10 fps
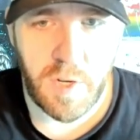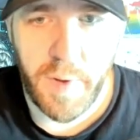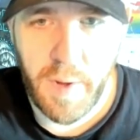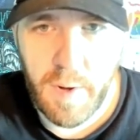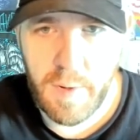here
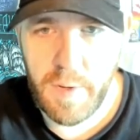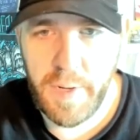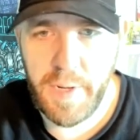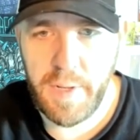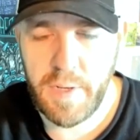we are on
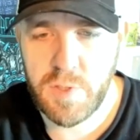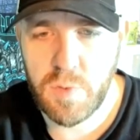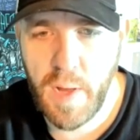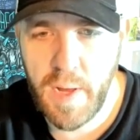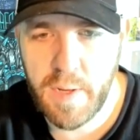EDH
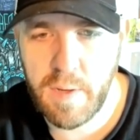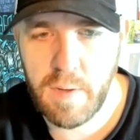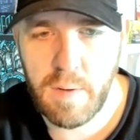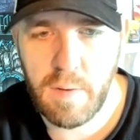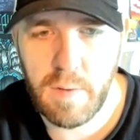Rec.
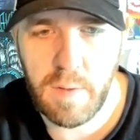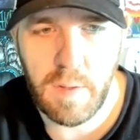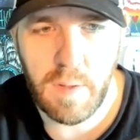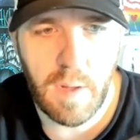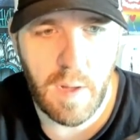
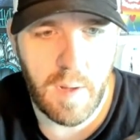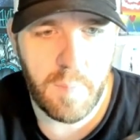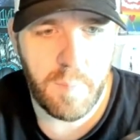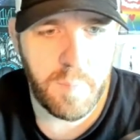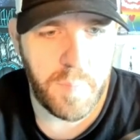
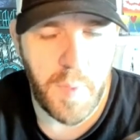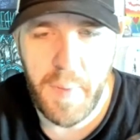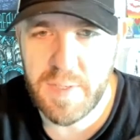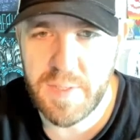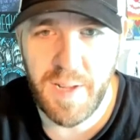The
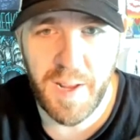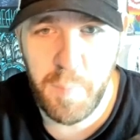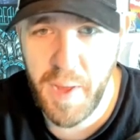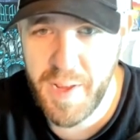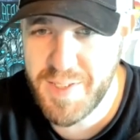best
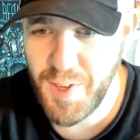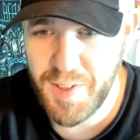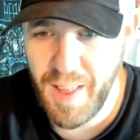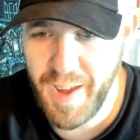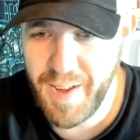database
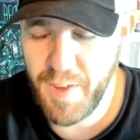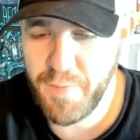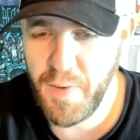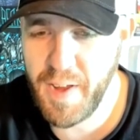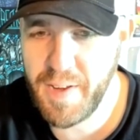online, I
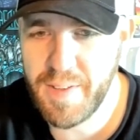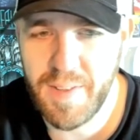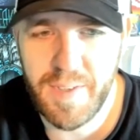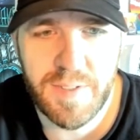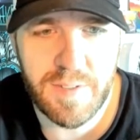find, at
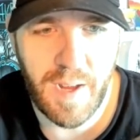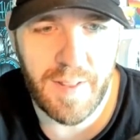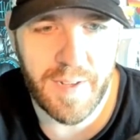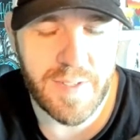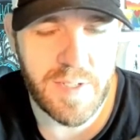least. I
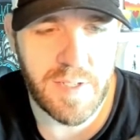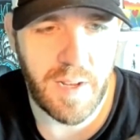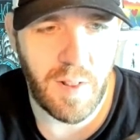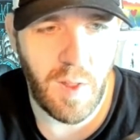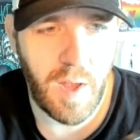like this
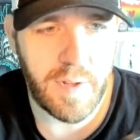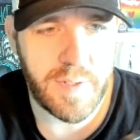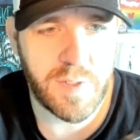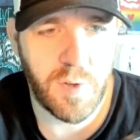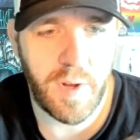site a lot.
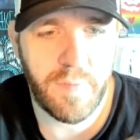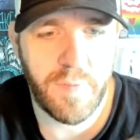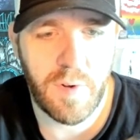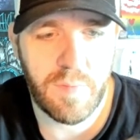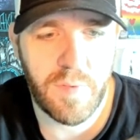It's great
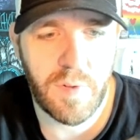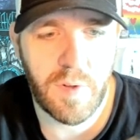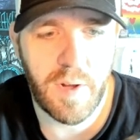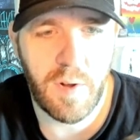for looking